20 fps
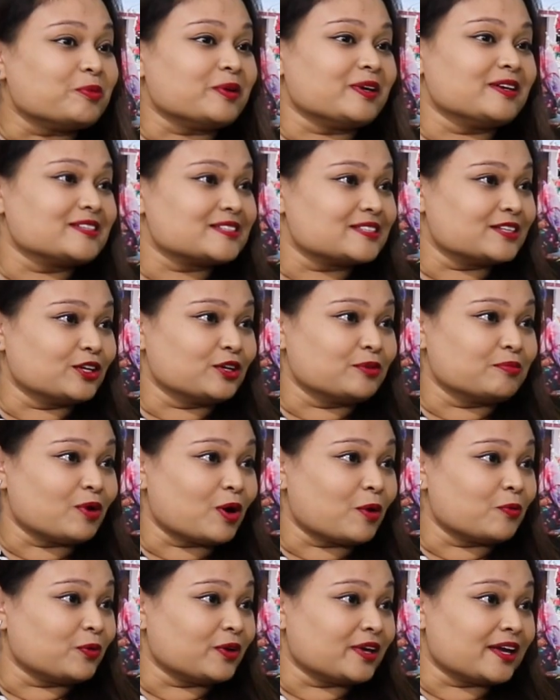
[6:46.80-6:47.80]
being a single
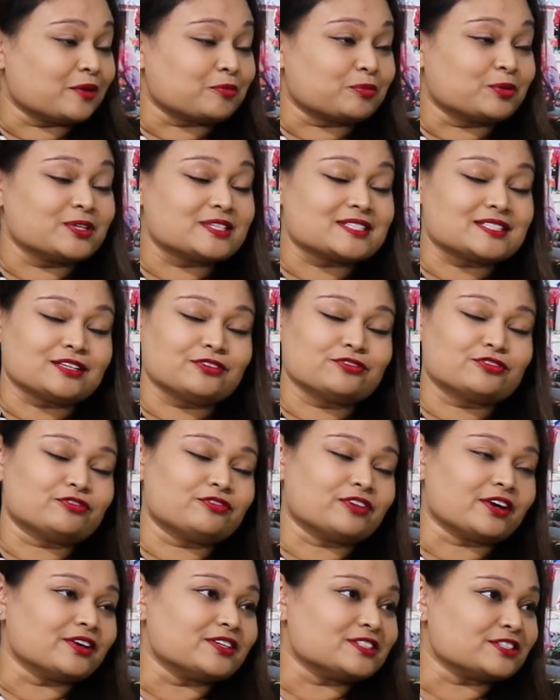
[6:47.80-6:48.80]
mom, we get perceived
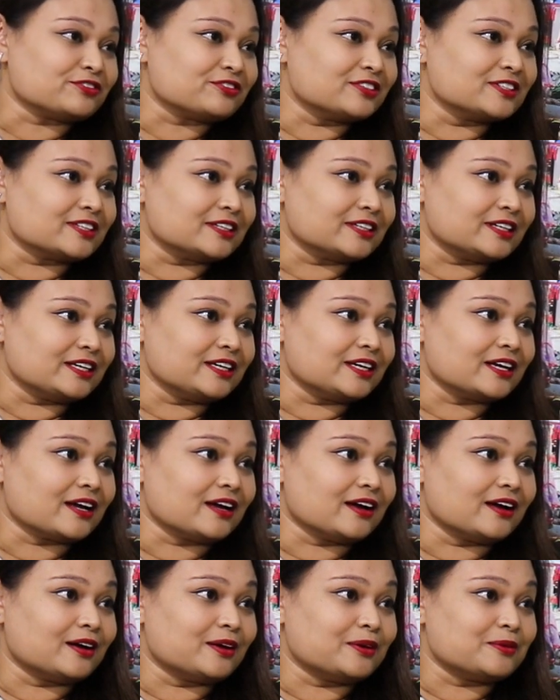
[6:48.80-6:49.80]
very differently,
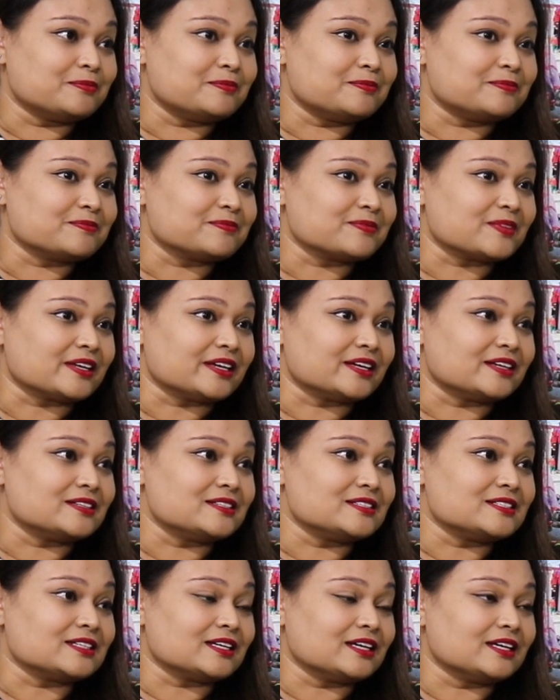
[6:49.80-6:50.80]
and
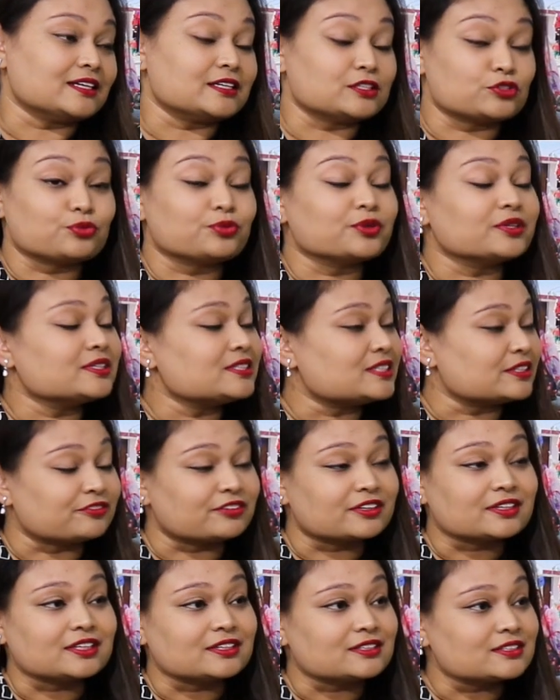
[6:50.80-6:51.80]
it's really
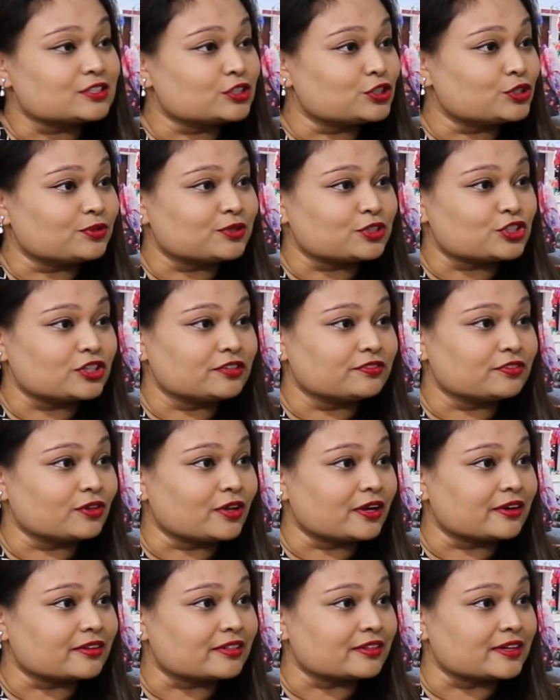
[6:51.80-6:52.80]
difficult to achieve a
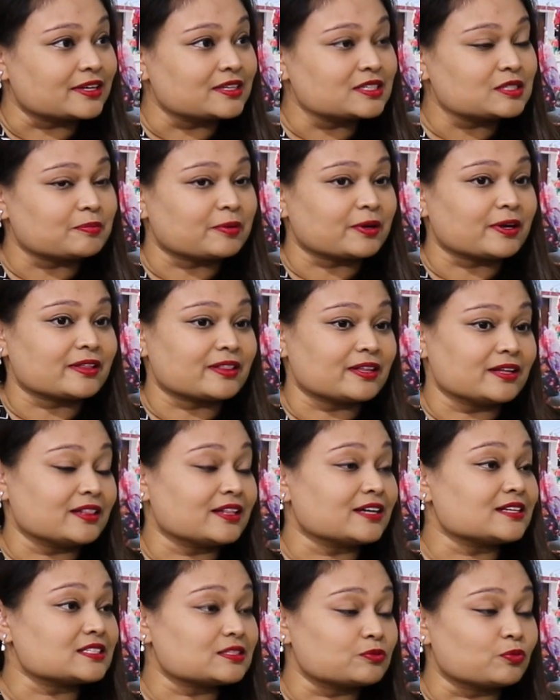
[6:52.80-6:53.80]
lot of things. But I think
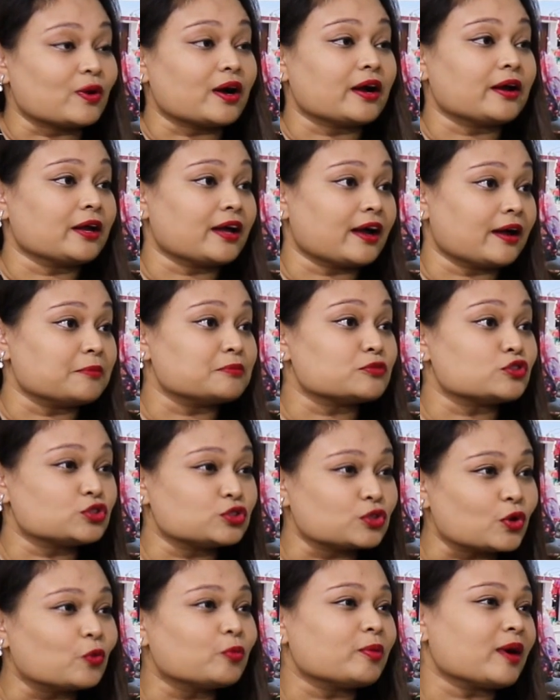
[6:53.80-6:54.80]
that's why I'm
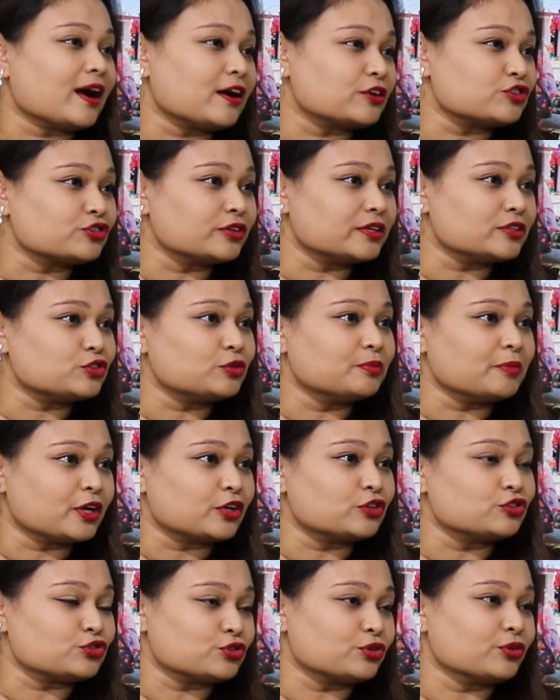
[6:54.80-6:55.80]
so passionate to
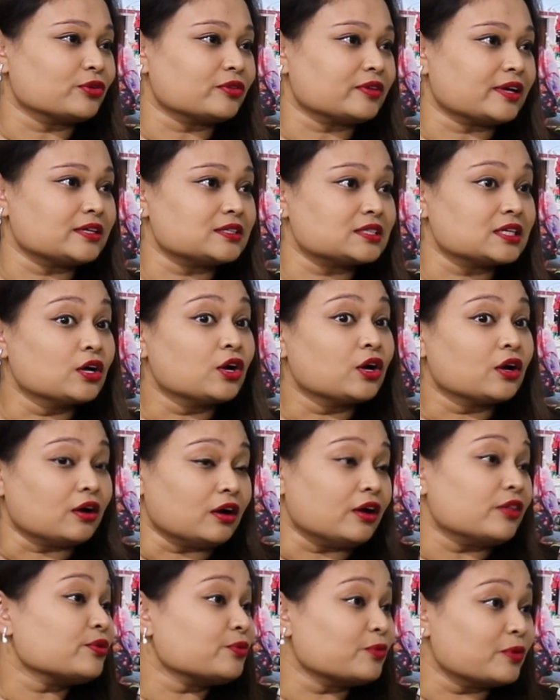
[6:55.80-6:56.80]
making sure that
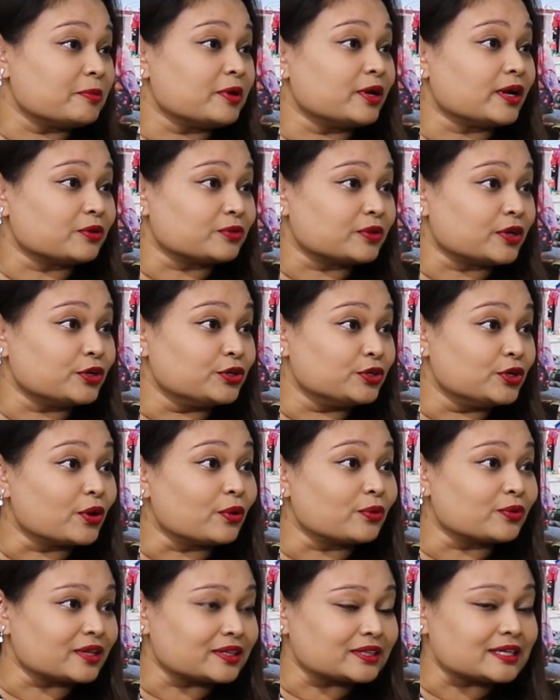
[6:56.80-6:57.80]
other women out there
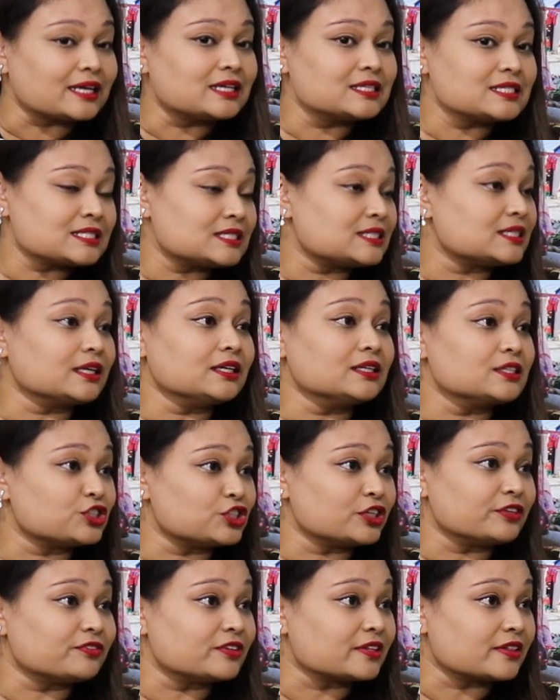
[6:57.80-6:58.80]
know that they can still
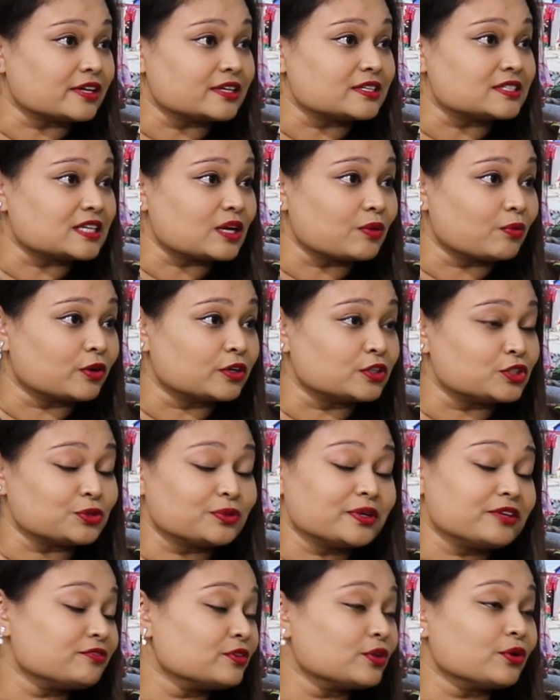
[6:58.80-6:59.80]
achieve the things they wanted
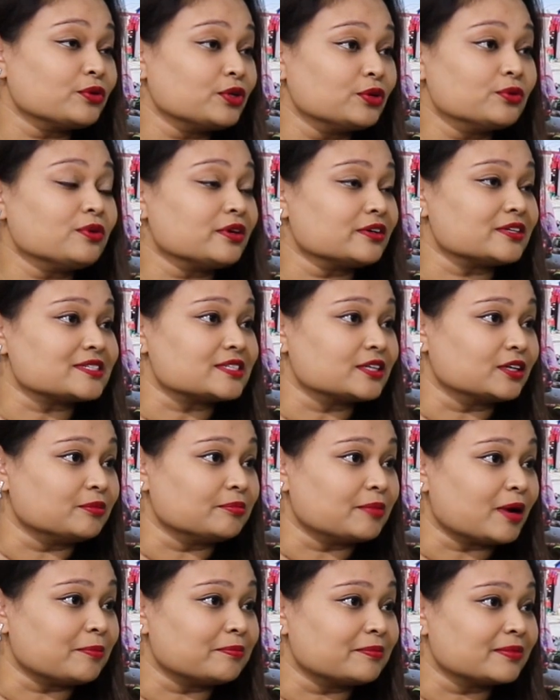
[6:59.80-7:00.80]
to, even though you are a single
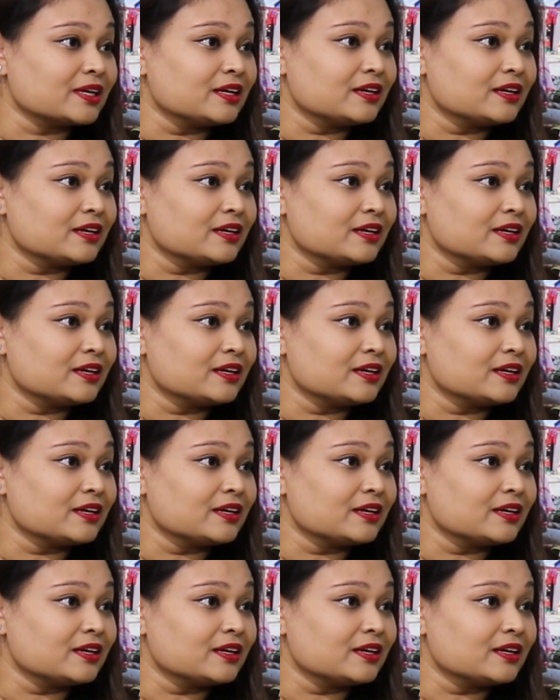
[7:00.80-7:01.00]
mom.